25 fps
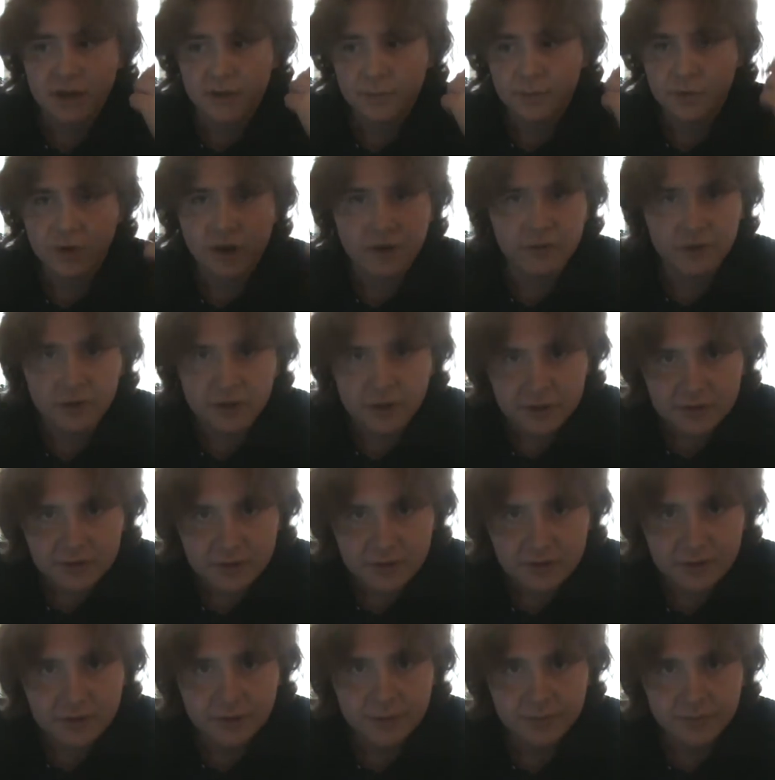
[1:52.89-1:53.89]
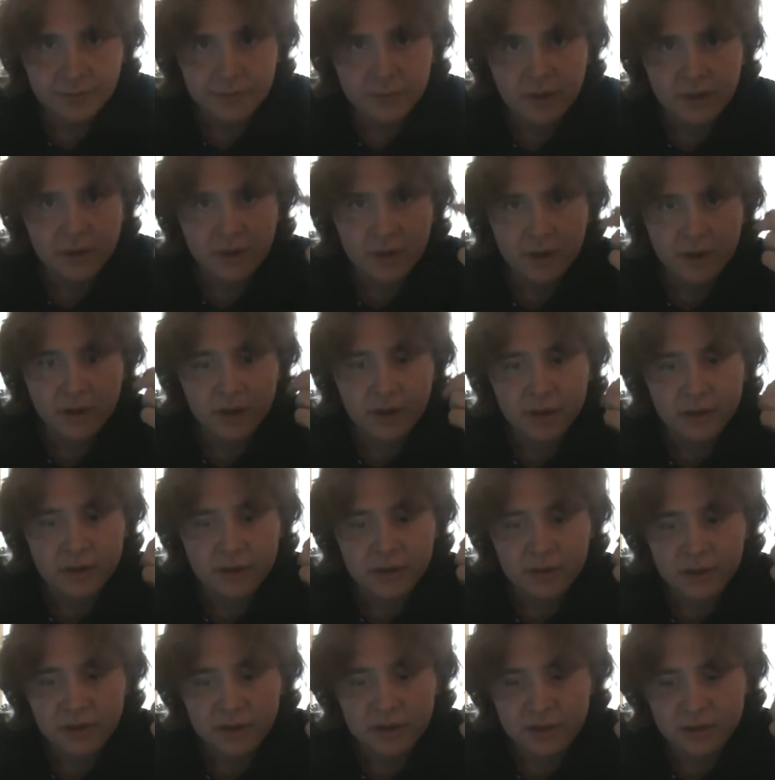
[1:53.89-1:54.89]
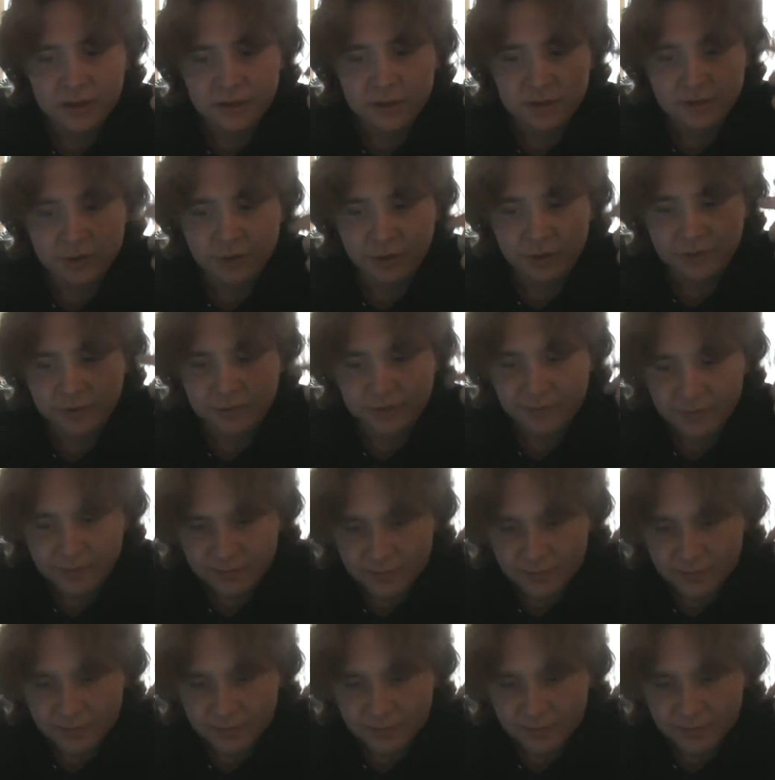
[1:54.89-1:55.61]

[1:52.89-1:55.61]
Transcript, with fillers: prevalent in the sort of